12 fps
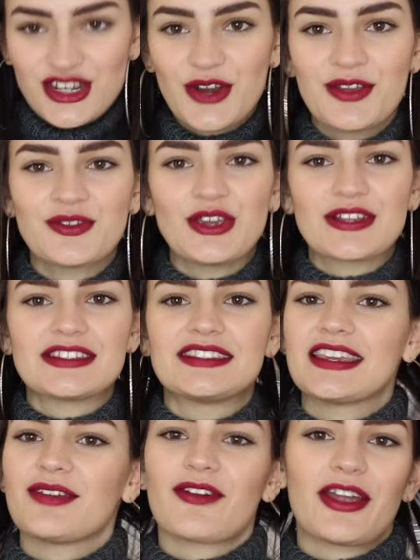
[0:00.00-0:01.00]
Don't know if you can
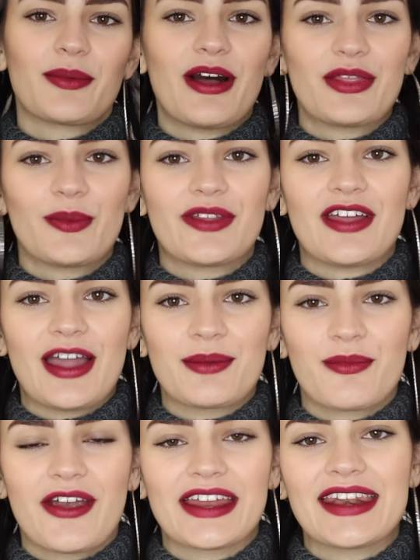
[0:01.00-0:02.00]
see very well the one that
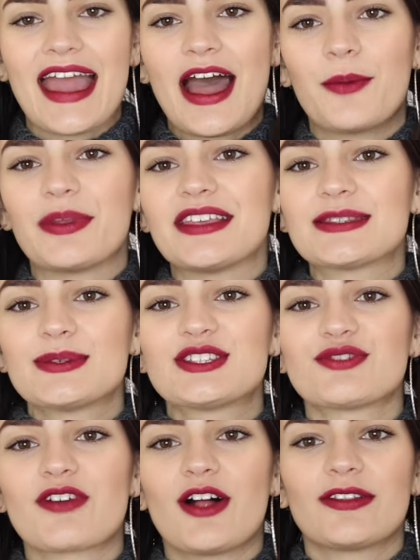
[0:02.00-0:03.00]
I'm wearing now, but this one's
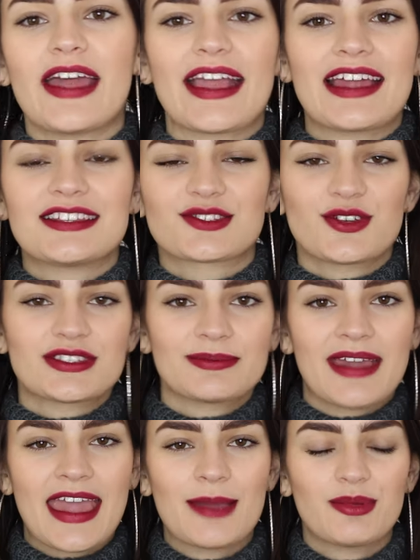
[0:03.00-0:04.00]
a roll neck and it's got
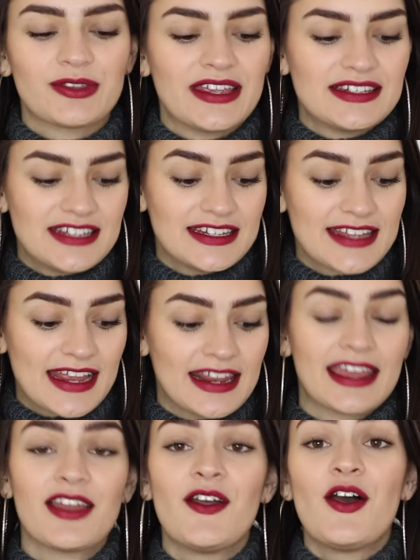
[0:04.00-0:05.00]
some cable knit
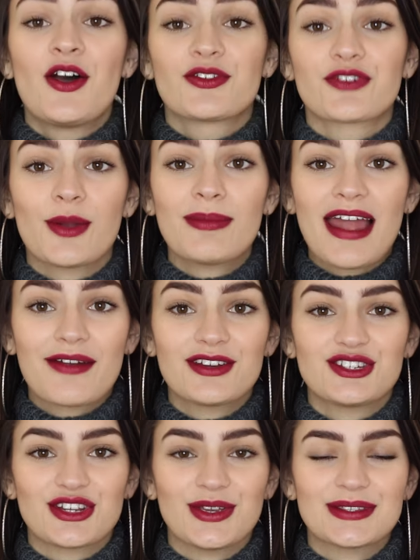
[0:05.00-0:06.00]
detailing from
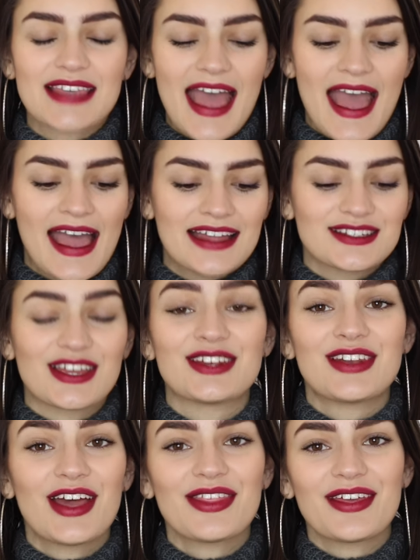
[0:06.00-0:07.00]
Larajute. And
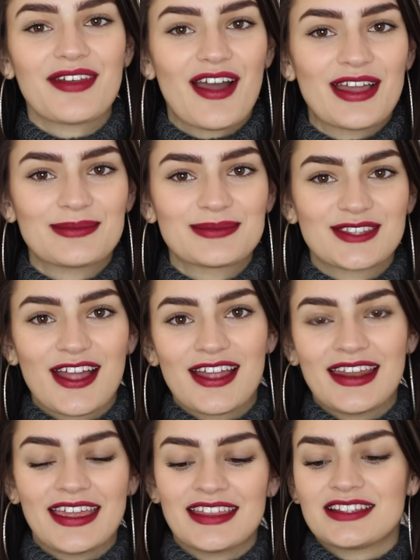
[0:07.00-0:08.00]
another that I am
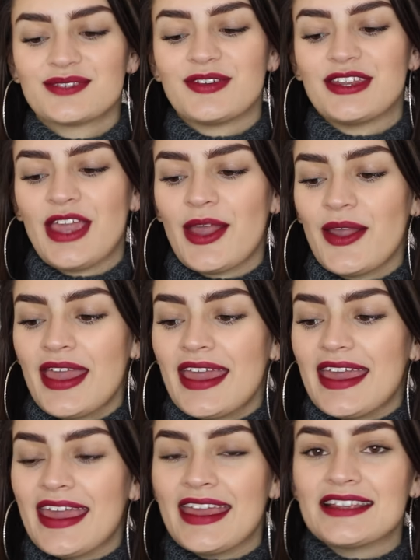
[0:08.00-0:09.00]
styling in this video
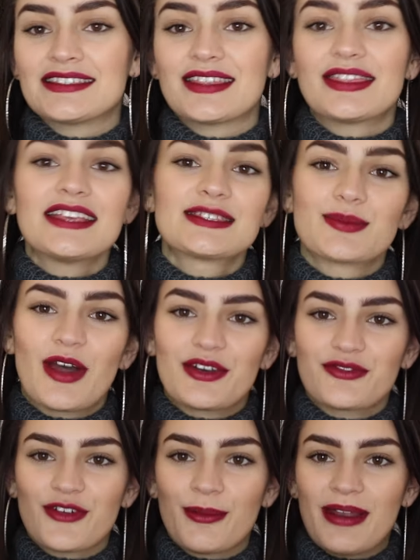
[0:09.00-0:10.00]
is this one
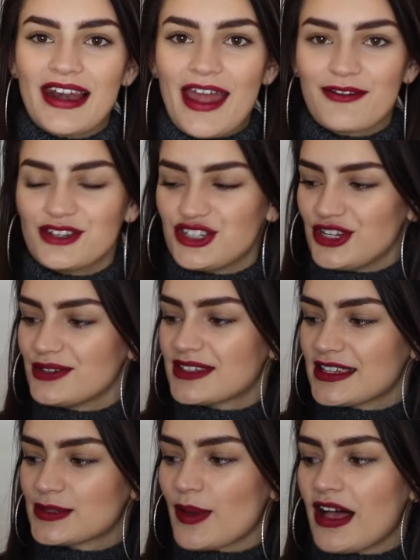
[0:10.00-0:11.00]
from Larajute
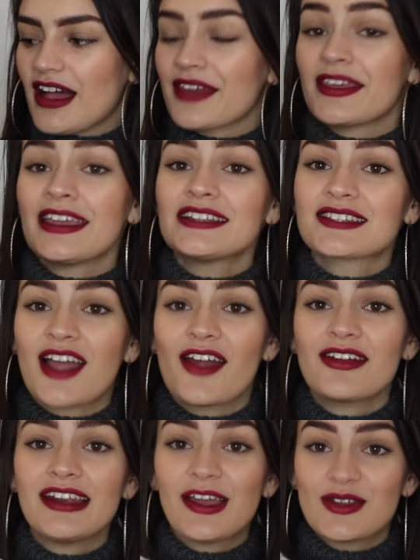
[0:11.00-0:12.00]
as well. I think it's
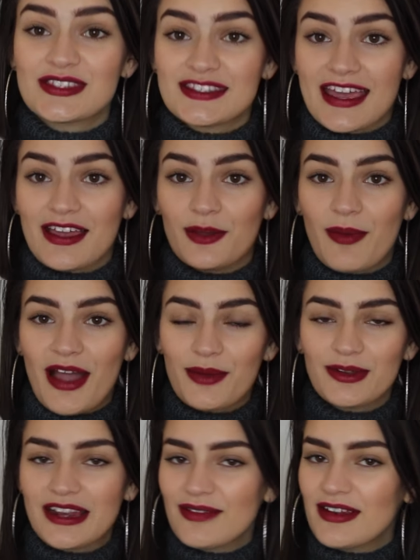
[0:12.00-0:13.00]
currently on sale, but I
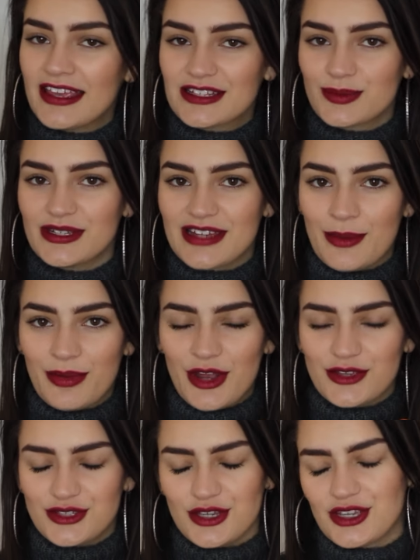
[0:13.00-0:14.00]
will leave a link to it down
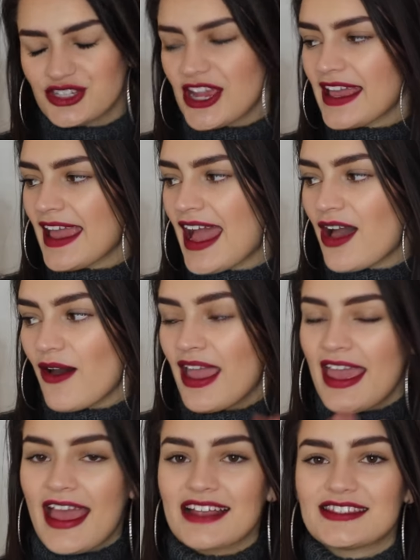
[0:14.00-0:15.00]
below so you can check it out
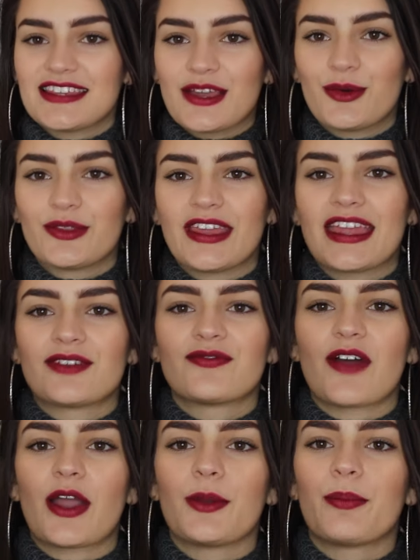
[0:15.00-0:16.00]
and see all the
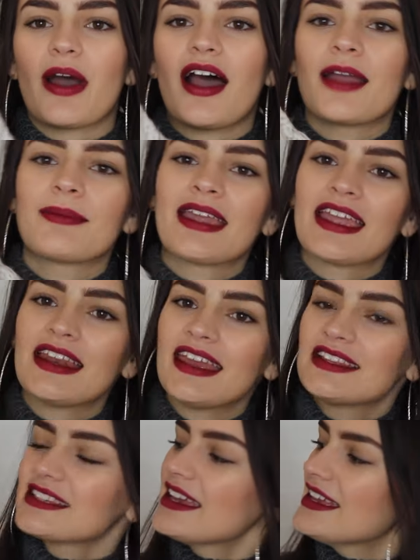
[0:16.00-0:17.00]
info. But I mean, it